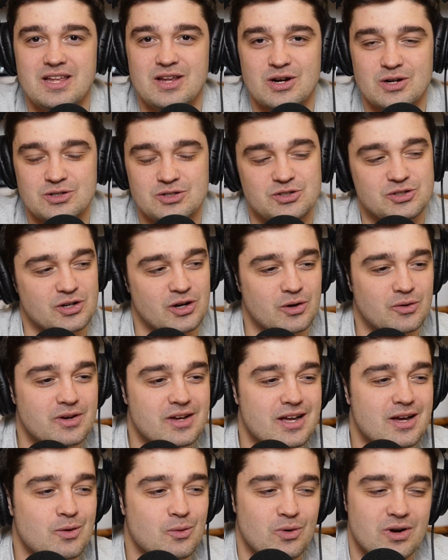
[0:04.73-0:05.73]
years, so
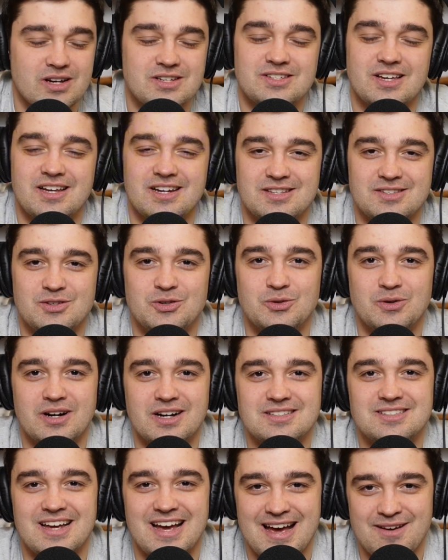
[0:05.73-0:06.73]
we're excited to
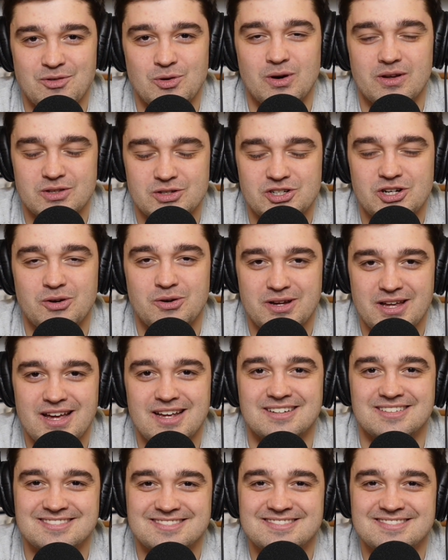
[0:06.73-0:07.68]
have you on the show again.